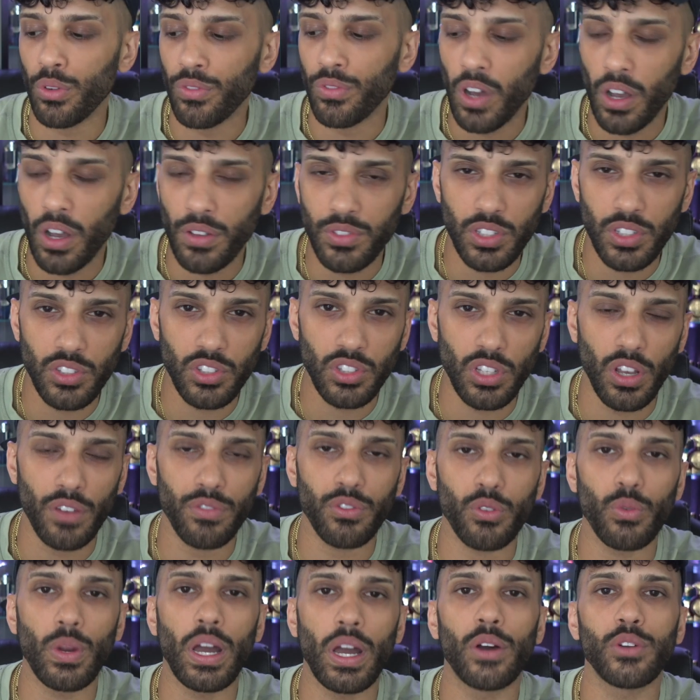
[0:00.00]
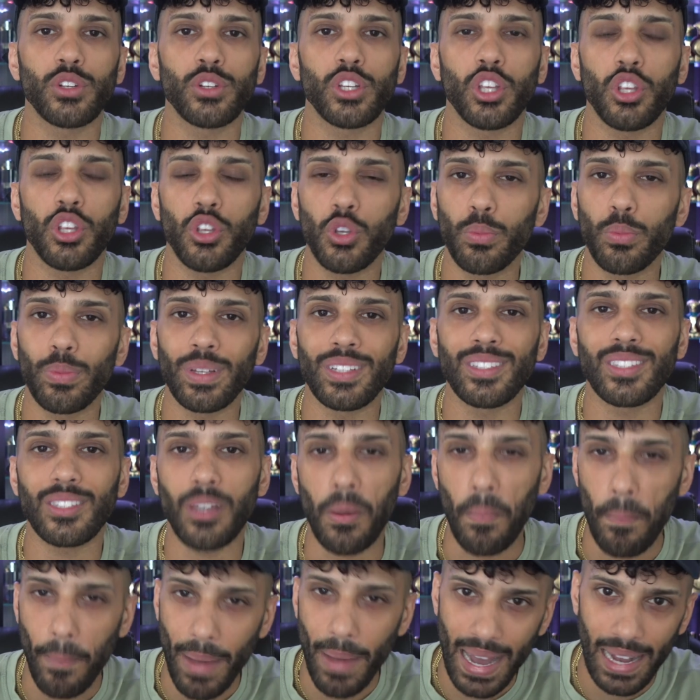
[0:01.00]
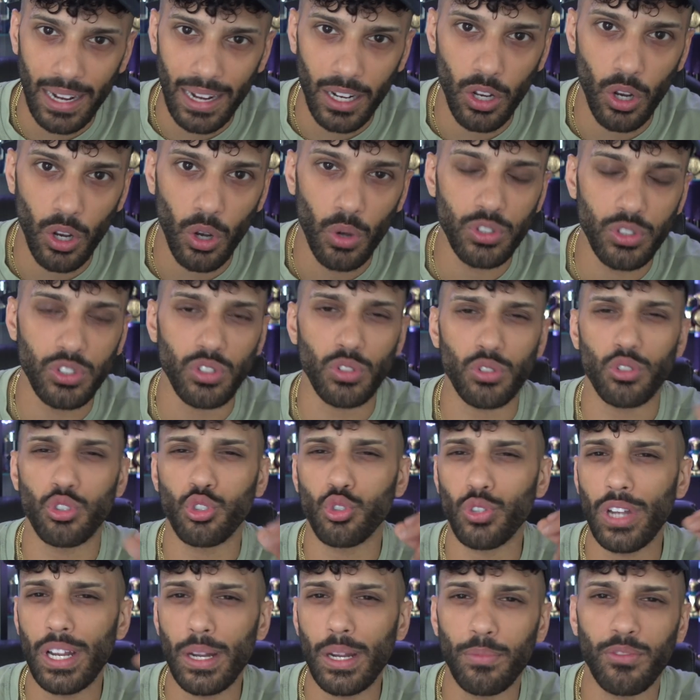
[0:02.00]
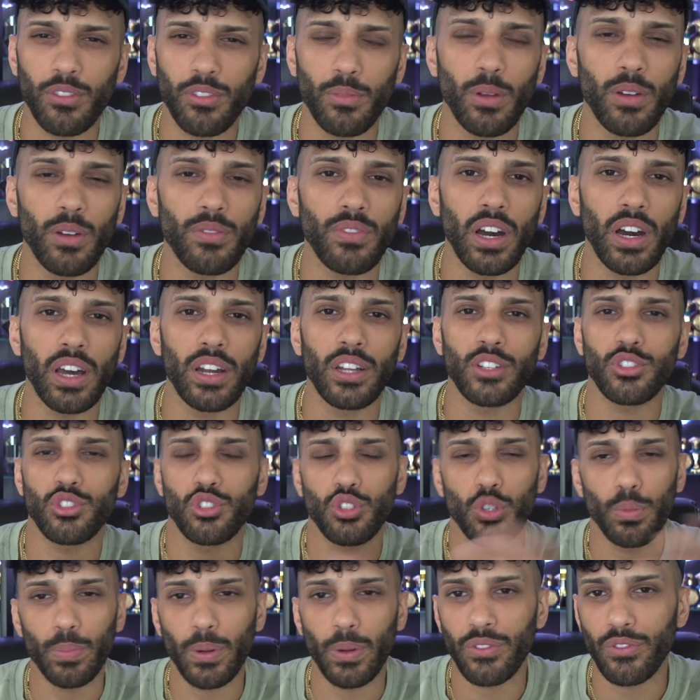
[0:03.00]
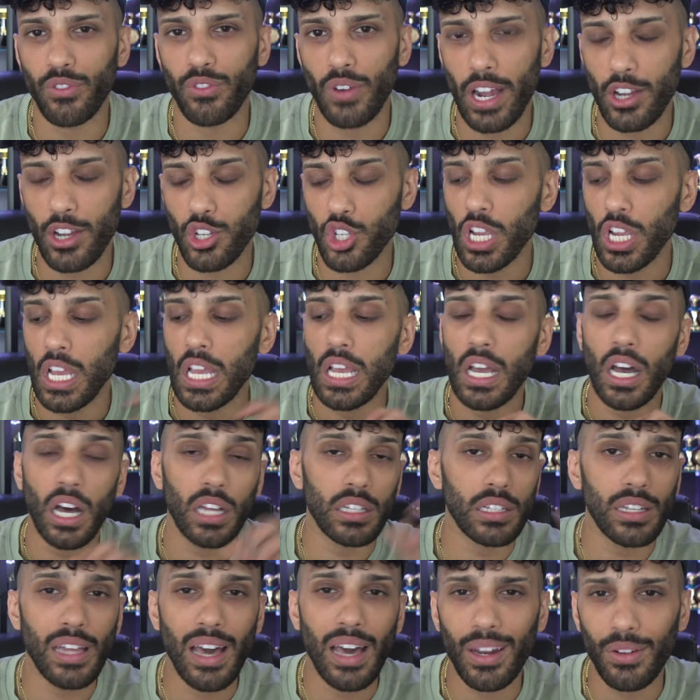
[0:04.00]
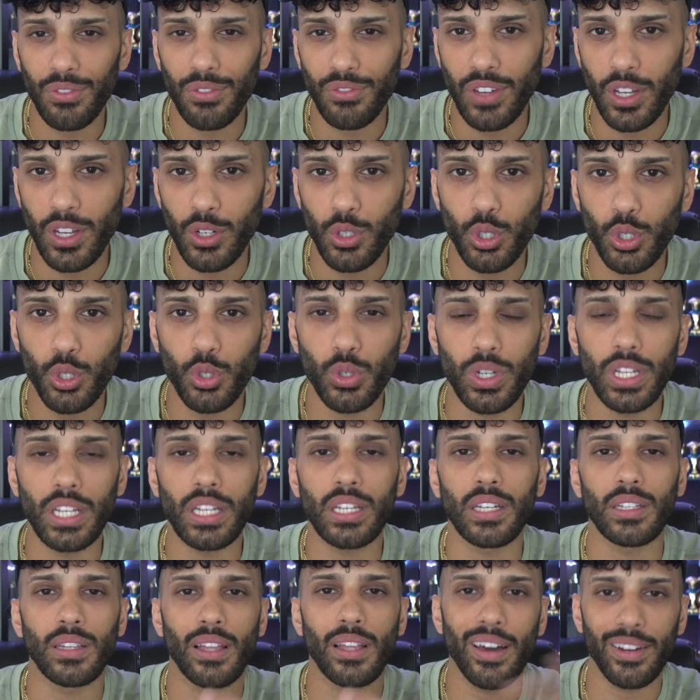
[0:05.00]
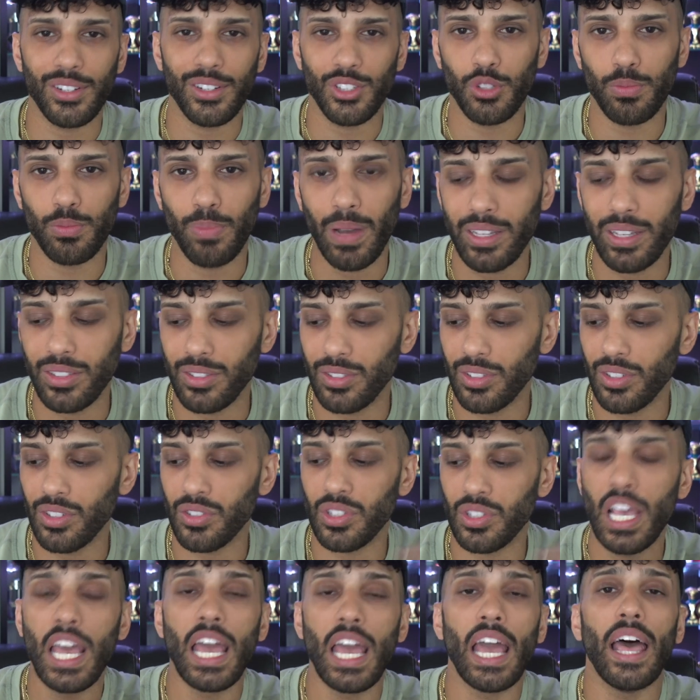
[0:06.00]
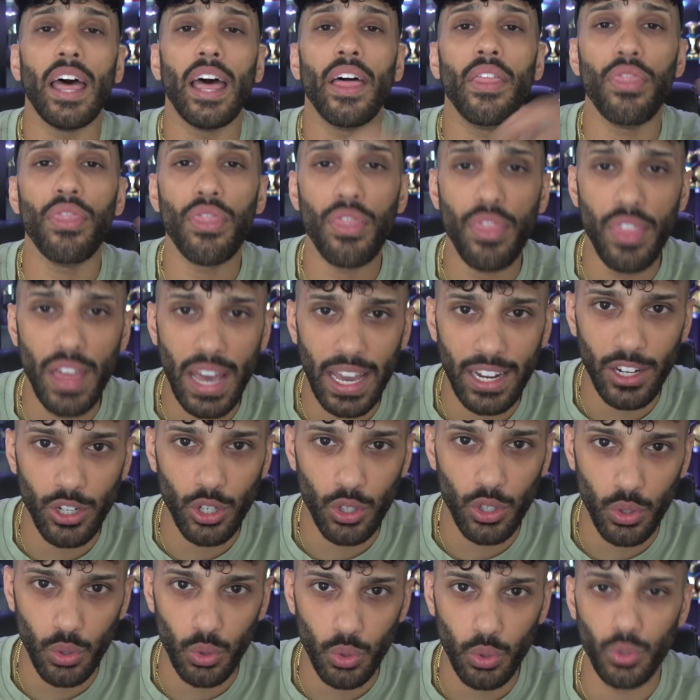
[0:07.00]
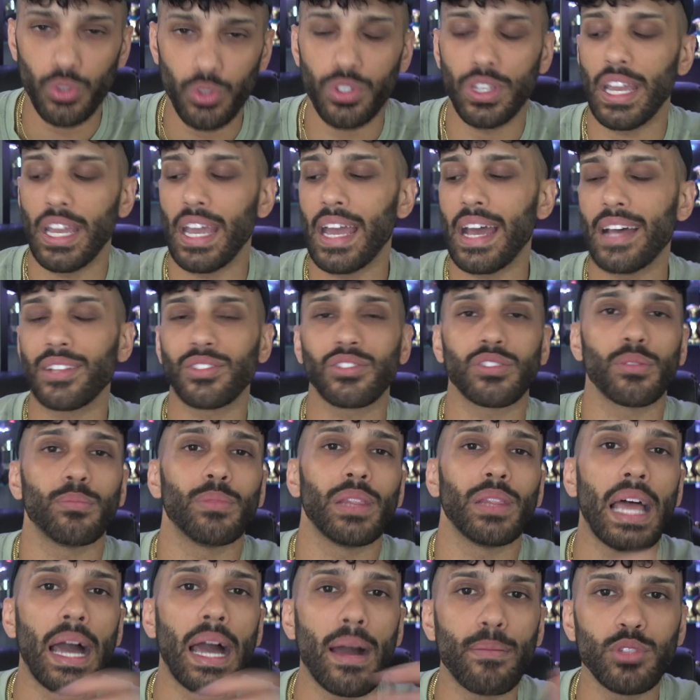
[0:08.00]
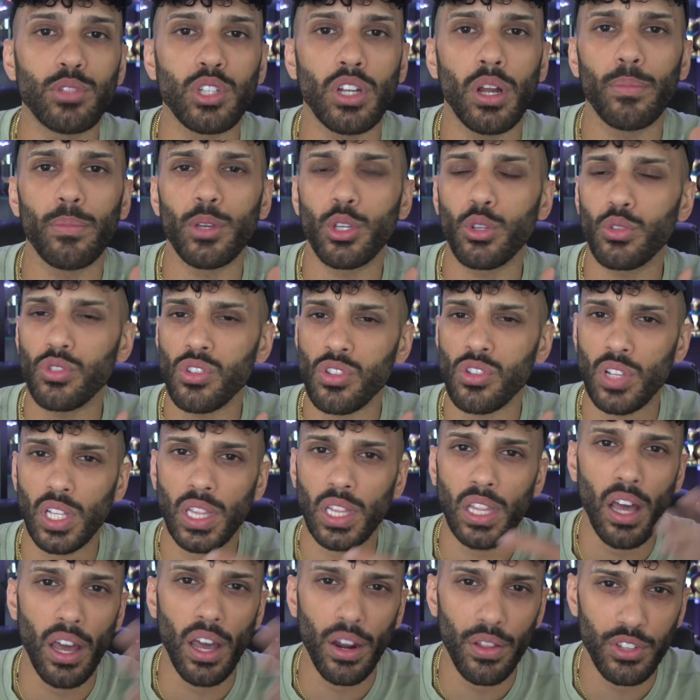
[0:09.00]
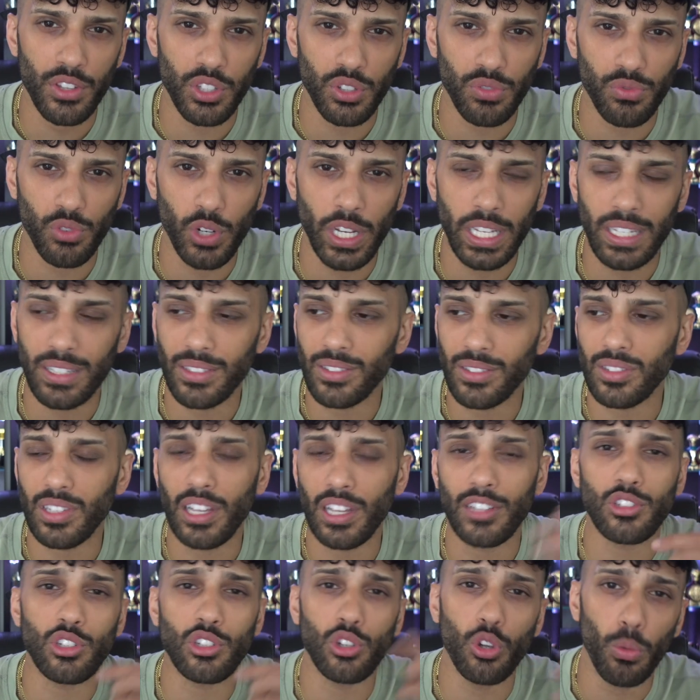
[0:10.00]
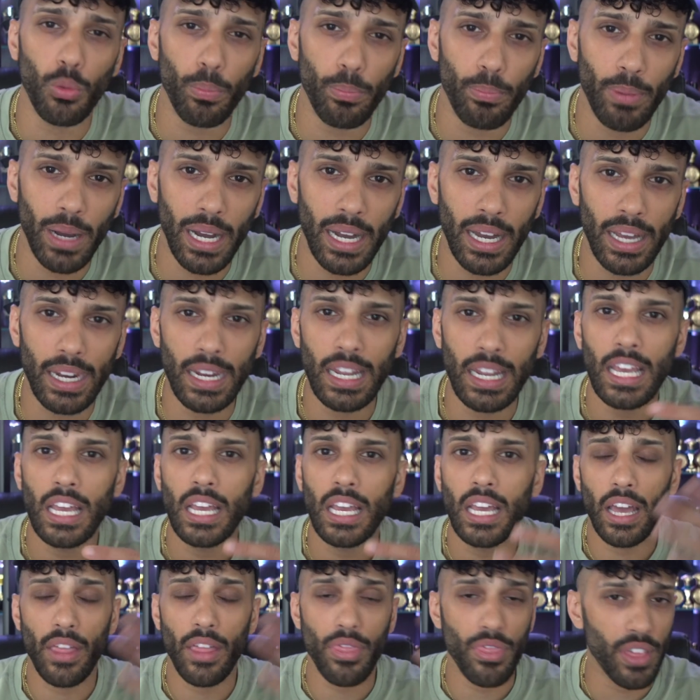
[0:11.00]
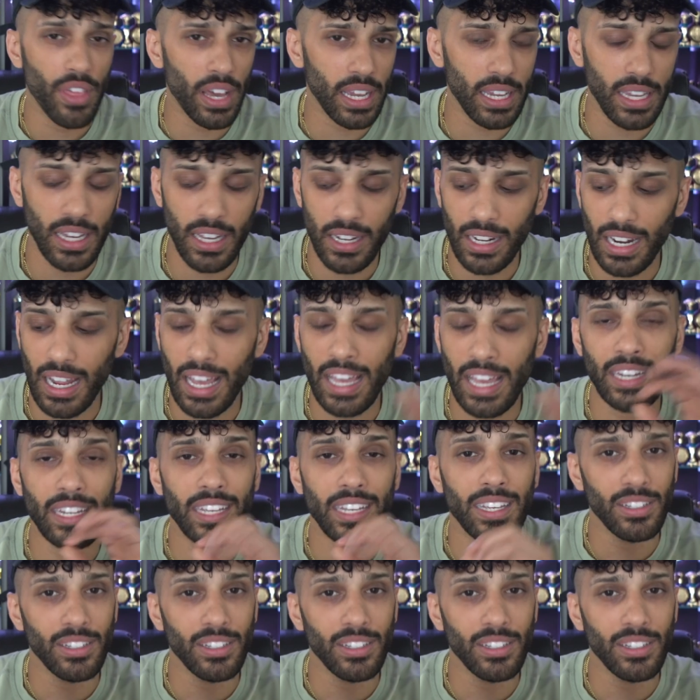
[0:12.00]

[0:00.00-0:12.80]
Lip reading: revolves itself around Cuban tobacco, so straight up from Havana, super fresh, a lot of fenugreek, a lot of spices, and then oud. It has some labdanum. It uses a lot of this frankincense, luban, and dhakar, and